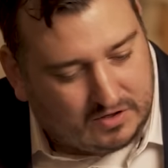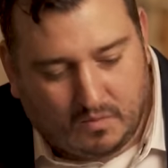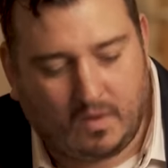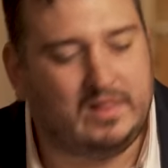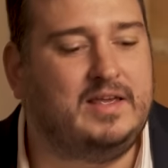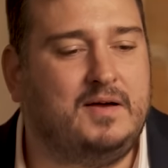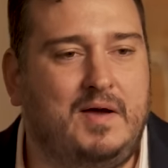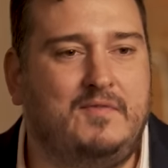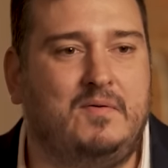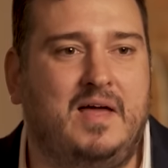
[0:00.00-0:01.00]
I took one thing
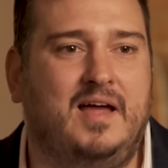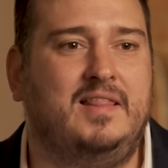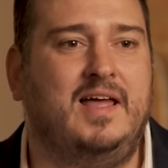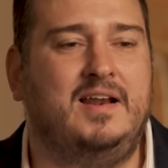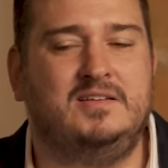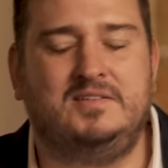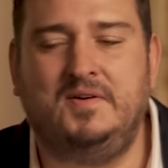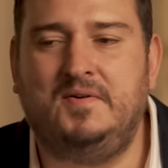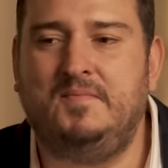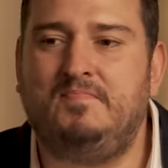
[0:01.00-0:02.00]
away from that. And that is,
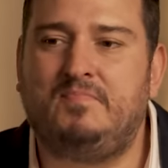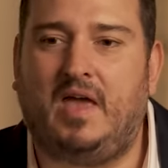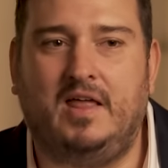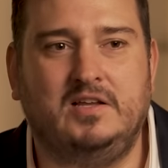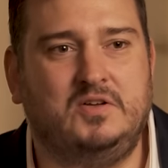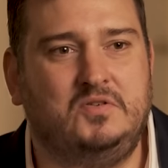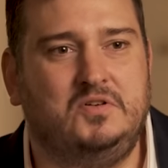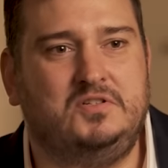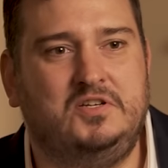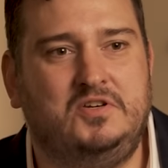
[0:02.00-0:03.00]
in a
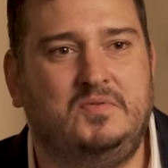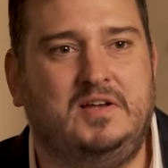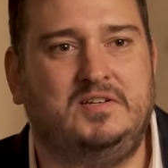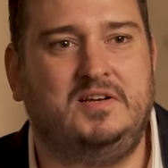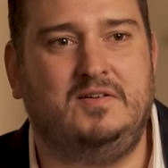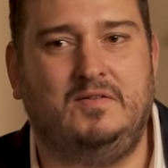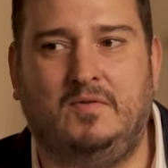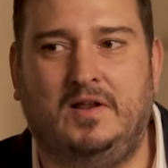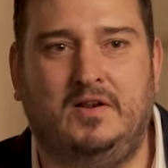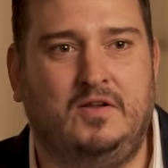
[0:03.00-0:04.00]
social situation,
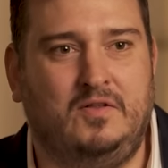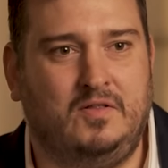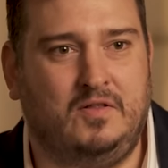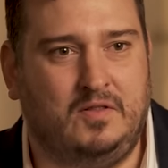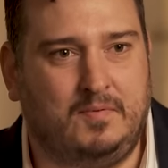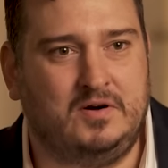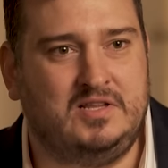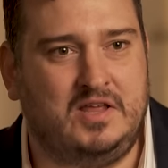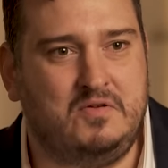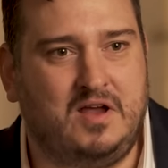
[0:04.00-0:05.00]
when the person
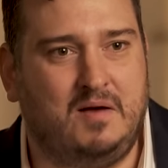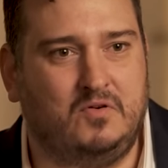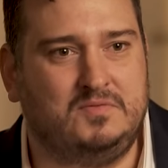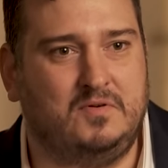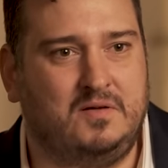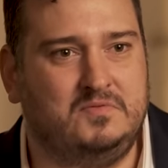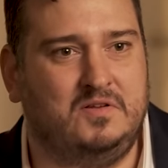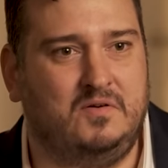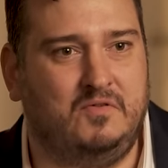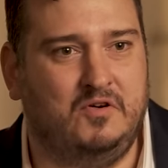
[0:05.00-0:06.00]
that you care most about comes
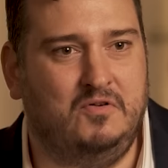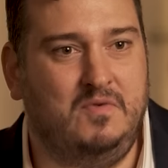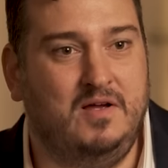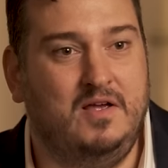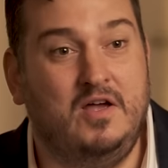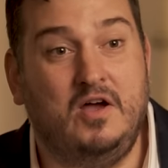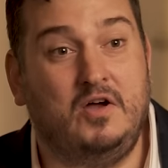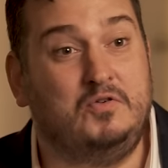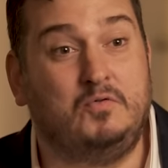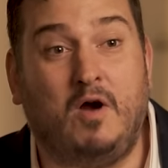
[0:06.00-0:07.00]
in the room,
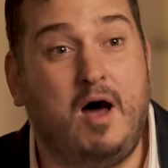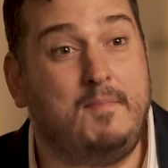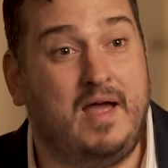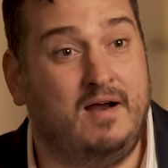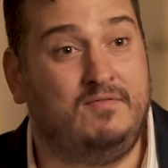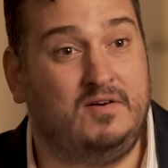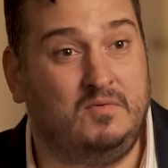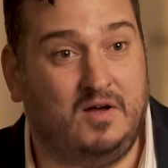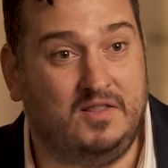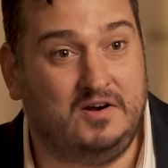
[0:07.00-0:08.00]
drop
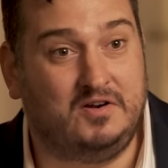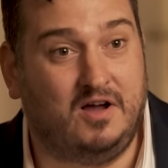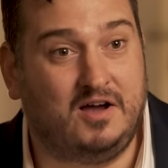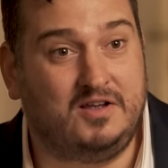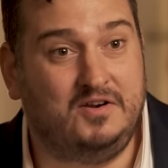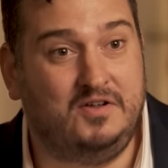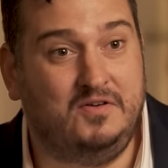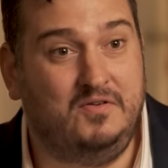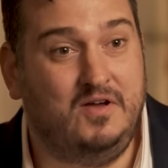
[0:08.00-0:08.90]
everyone that you're talking to.